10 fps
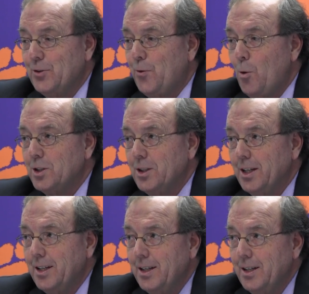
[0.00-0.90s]
just
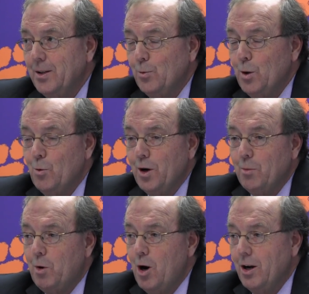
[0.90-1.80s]
fortunately, we wanted
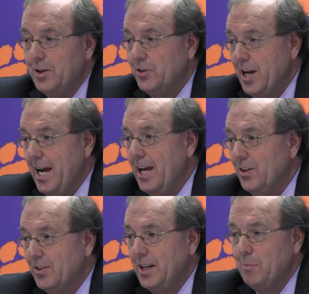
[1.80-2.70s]
the ball in his
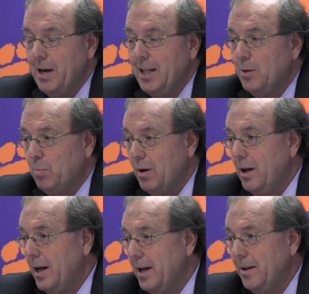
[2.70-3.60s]
hands, and he made the
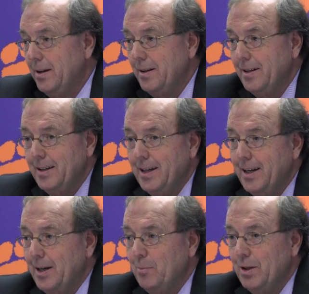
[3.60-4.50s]
play.
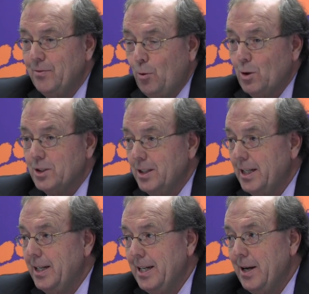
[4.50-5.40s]
But
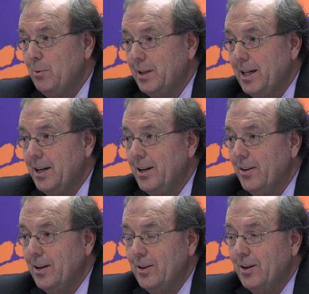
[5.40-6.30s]
fortunately, he was able to get
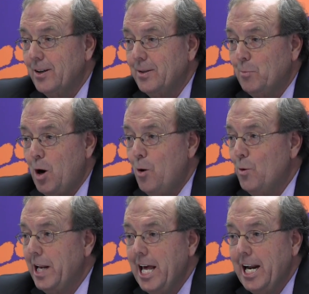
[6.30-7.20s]
another look. The ball
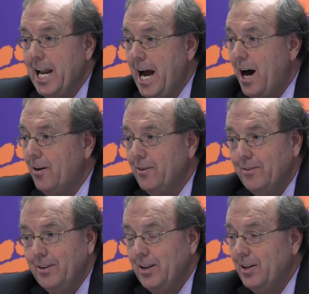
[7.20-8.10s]
went in and out,
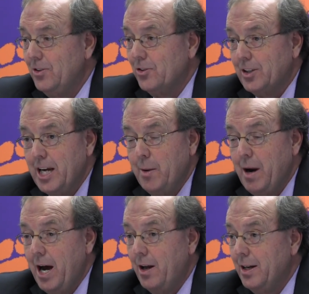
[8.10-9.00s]
and then it just came
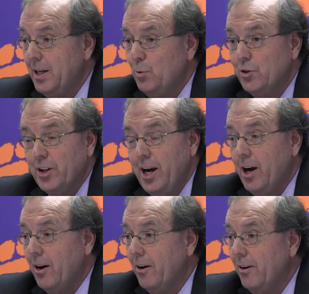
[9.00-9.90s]
out, and he was
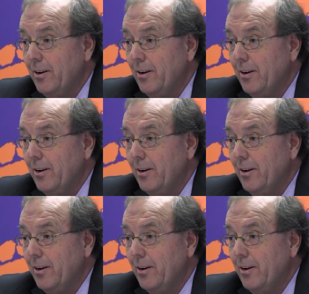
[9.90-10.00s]
there.